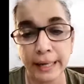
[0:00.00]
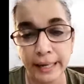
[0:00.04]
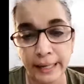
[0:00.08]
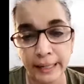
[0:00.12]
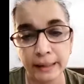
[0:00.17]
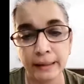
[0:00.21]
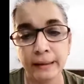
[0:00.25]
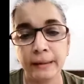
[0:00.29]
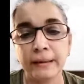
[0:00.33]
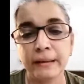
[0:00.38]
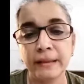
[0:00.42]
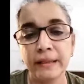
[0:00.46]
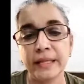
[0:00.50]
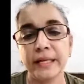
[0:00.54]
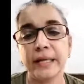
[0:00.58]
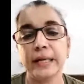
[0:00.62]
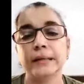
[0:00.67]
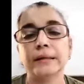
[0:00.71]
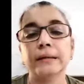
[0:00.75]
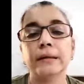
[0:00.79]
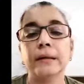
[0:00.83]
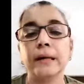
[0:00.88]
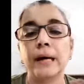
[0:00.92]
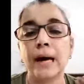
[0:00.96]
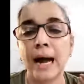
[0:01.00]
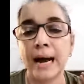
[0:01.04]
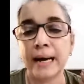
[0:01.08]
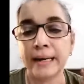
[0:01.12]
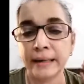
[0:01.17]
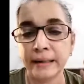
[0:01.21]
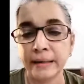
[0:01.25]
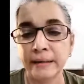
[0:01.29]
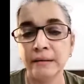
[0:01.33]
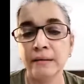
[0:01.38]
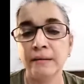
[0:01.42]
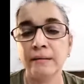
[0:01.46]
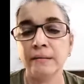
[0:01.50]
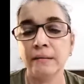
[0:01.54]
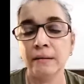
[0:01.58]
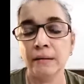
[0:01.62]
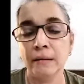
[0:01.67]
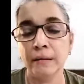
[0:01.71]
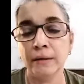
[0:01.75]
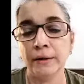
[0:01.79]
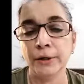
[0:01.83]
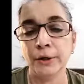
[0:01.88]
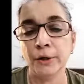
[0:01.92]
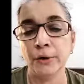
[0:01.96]
in theater and
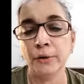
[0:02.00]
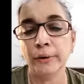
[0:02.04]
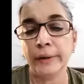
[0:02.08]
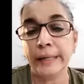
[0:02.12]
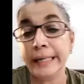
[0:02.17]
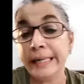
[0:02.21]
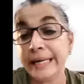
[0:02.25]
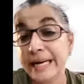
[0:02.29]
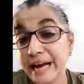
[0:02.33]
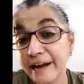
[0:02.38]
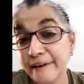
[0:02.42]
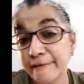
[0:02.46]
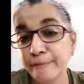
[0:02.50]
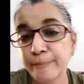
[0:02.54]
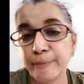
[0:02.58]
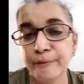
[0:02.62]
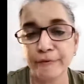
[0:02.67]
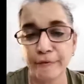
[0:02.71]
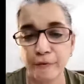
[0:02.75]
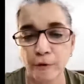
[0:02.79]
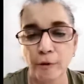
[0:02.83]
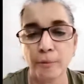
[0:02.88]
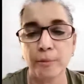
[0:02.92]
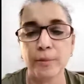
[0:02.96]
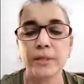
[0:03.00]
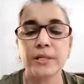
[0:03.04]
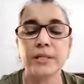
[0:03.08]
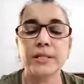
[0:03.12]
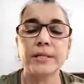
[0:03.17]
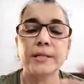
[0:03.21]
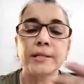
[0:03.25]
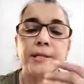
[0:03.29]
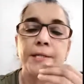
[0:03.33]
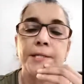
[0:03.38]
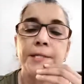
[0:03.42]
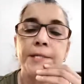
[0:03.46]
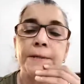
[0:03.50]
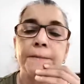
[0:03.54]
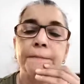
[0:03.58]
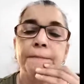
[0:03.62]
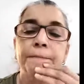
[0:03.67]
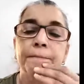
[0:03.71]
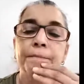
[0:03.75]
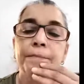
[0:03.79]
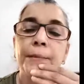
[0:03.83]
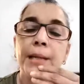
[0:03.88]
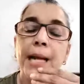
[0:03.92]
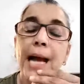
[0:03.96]
in live
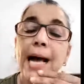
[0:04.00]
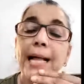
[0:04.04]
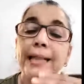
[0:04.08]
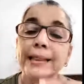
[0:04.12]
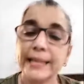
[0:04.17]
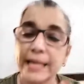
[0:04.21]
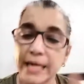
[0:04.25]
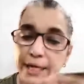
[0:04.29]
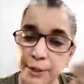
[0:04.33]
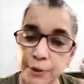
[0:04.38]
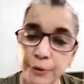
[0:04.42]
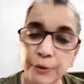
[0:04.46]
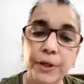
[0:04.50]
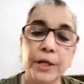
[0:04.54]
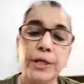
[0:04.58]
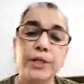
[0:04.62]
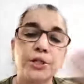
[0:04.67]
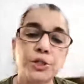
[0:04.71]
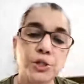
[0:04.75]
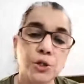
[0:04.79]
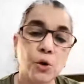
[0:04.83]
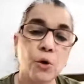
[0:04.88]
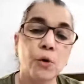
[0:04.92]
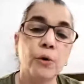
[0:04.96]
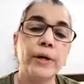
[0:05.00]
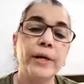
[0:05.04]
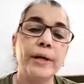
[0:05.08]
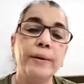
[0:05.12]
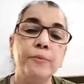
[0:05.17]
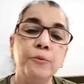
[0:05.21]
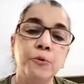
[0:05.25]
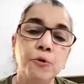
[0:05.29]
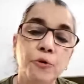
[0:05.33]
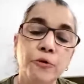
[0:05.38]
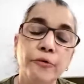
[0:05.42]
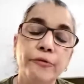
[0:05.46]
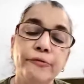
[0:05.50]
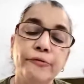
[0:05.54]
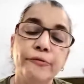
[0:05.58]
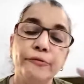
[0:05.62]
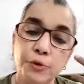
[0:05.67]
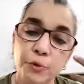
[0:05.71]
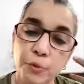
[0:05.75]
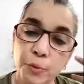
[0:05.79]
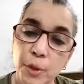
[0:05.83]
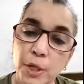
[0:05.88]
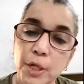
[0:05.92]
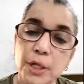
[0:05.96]
performances. And then you can slowly move
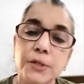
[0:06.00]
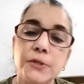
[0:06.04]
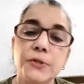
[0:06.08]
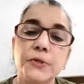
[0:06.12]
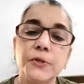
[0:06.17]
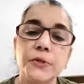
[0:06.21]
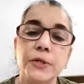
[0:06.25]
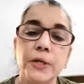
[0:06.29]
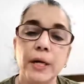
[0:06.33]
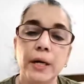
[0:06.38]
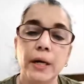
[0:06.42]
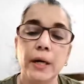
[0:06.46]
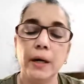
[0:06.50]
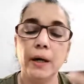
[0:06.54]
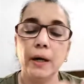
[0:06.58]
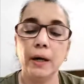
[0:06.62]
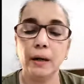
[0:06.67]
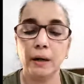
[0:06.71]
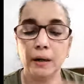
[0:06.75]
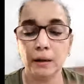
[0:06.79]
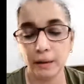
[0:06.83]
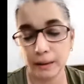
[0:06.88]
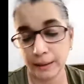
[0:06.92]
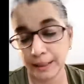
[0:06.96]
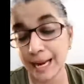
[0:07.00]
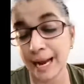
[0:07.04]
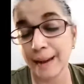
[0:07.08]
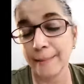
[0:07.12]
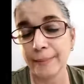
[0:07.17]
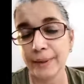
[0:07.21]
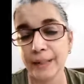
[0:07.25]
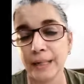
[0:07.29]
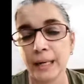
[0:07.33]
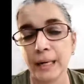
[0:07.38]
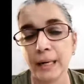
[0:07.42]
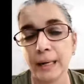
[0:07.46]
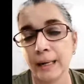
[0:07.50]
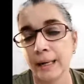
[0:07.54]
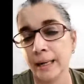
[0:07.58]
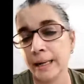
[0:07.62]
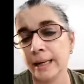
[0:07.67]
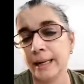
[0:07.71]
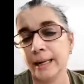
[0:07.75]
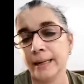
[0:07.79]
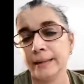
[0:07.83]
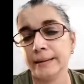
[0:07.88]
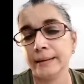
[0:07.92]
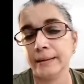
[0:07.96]
towards camera
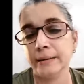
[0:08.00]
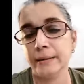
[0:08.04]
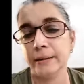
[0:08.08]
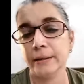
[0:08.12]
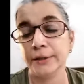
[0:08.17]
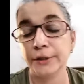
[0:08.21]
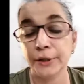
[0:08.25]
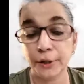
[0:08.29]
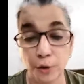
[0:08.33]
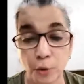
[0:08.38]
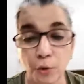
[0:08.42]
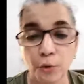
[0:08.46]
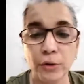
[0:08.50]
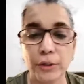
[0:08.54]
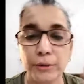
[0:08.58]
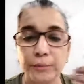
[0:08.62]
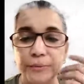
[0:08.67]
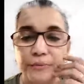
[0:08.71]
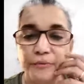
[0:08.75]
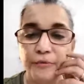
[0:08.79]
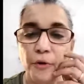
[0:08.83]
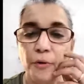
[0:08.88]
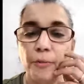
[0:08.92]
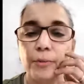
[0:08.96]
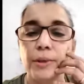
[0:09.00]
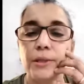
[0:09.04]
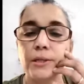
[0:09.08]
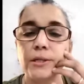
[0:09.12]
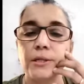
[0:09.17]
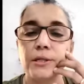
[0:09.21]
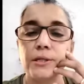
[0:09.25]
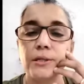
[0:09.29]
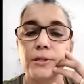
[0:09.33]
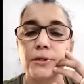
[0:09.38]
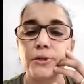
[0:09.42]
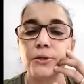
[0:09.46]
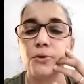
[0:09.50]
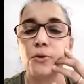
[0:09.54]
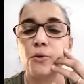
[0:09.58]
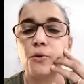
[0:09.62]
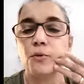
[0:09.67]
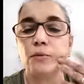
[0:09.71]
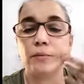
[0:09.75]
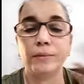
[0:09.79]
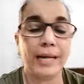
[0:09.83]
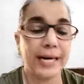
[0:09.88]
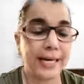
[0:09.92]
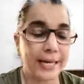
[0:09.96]
and recorded performances.
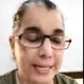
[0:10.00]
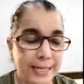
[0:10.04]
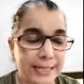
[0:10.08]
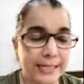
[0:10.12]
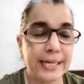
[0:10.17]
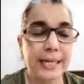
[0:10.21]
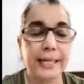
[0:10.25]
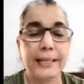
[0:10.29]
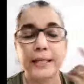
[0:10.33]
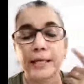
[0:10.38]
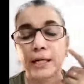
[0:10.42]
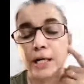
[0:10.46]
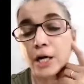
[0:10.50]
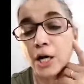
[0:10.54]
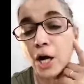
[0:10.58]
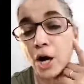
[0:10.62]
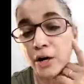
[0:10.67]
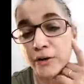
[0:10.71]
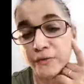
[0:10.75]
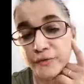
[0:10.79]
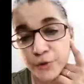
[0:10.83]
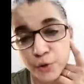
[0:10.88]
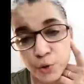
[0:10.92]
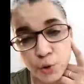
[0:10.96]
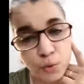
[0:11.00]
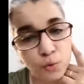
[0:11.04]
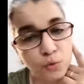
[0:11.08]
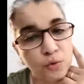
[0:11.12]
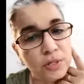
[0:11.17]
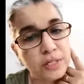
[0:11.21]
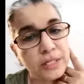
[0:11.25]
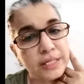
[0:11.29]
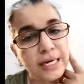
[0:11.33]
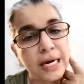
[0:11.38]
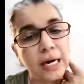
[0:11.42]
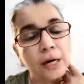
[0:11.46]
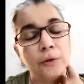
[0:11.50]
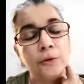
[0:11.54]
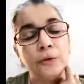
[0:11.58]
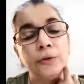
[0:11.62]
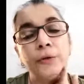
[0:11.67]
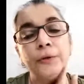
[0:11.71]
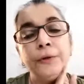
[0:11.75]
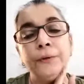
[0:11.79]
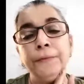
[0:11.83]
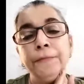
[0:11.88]
So, like I said, there are a lot of schools now.